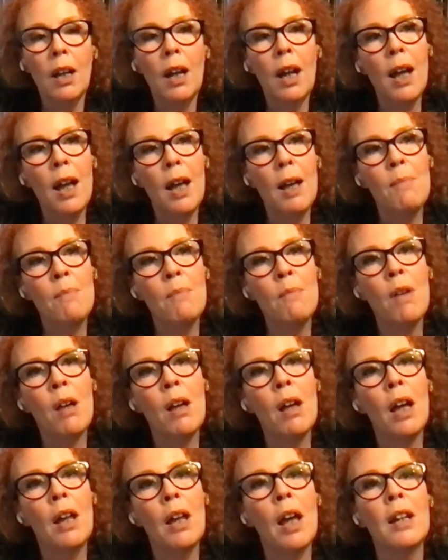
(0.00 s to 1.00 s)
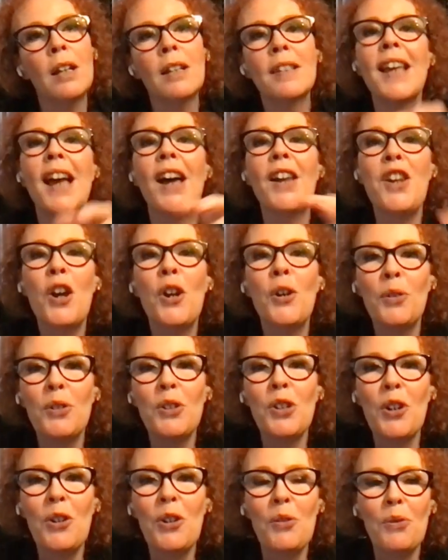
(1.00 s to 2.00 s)
And as I say, I know
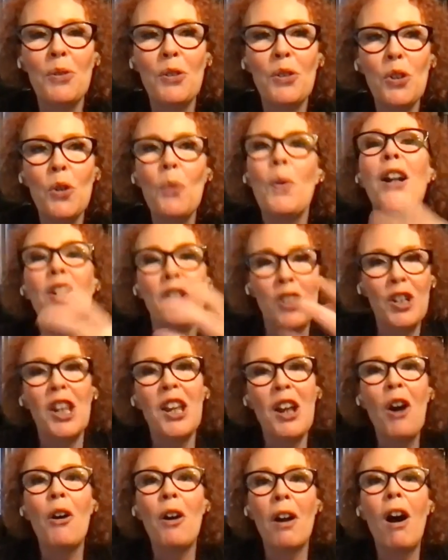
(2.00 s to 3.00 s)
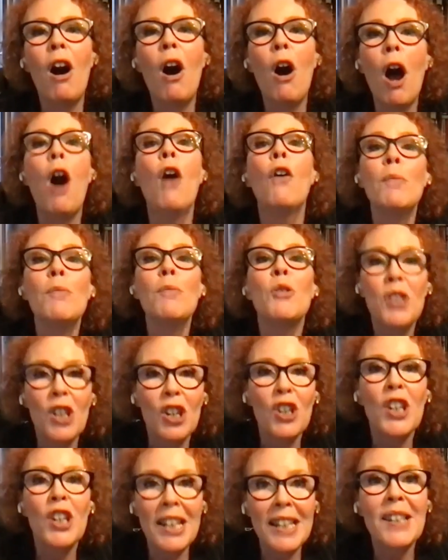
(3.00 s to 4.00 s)
you actually are a
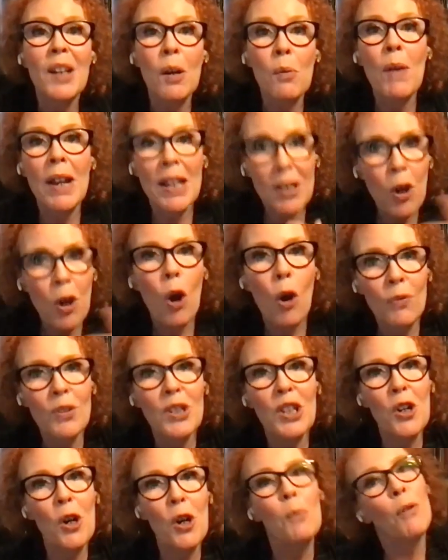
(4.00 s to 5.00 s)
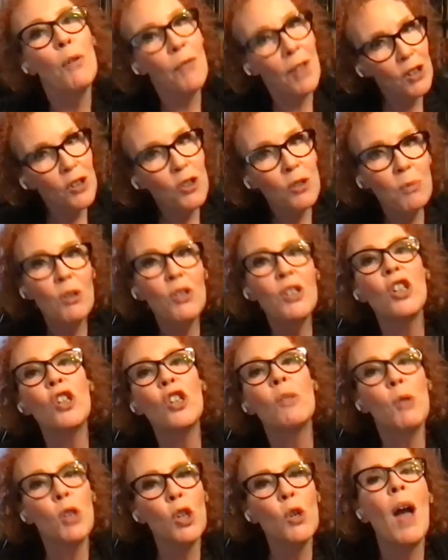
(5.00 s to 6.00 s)
musician in some ways, obviously not a professional
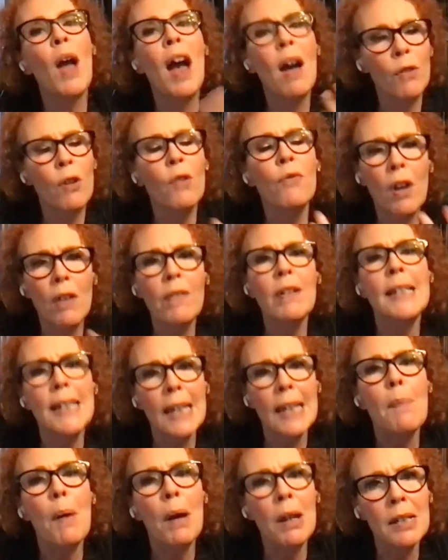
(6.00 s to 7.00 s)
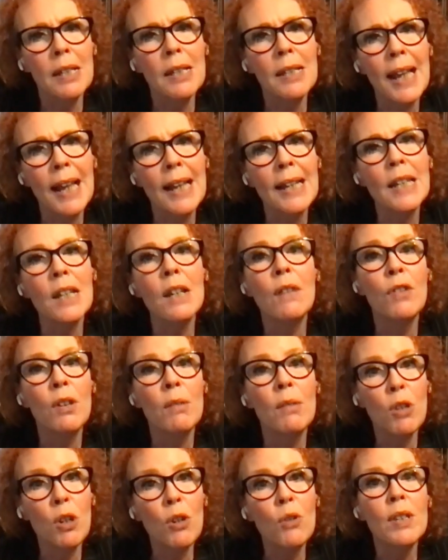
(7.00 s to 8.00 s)
musician, but you have a very deep understanding of the
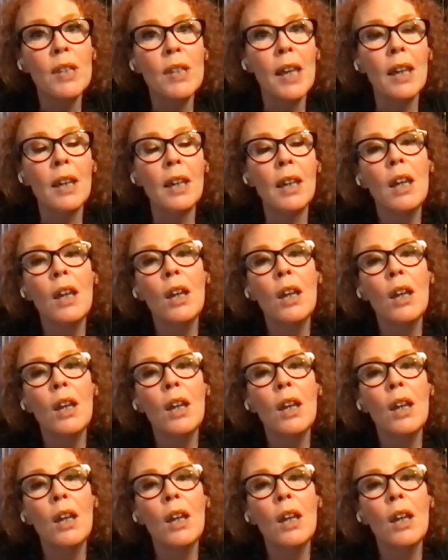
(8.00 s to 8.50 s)
music,